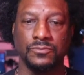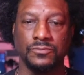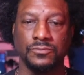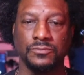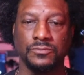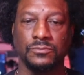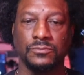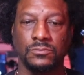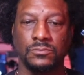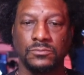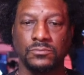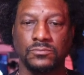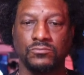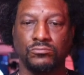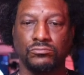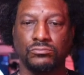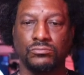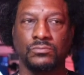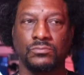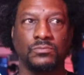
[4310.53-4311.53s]
I want to send
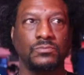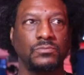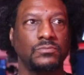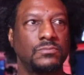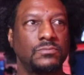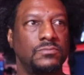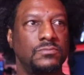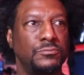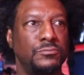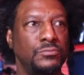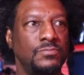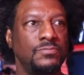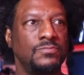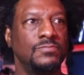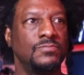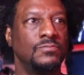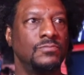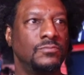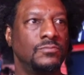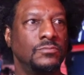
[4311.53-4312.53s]
a shout out to
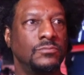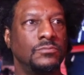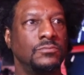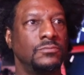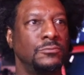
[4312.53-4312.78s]
them,